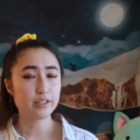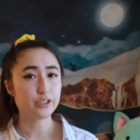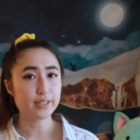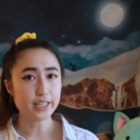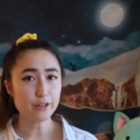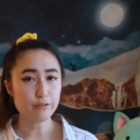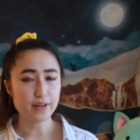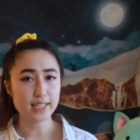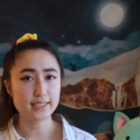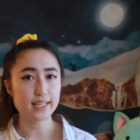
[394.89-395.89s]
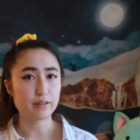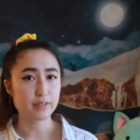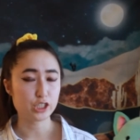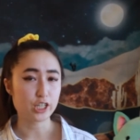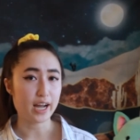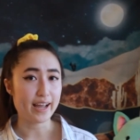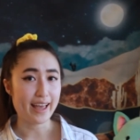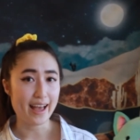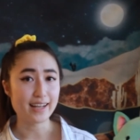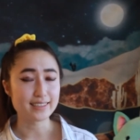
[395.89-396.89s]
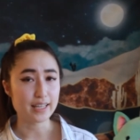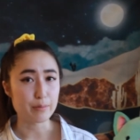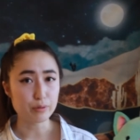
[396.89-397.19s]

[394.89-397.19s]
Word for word: The trio finds that Rich Guy has a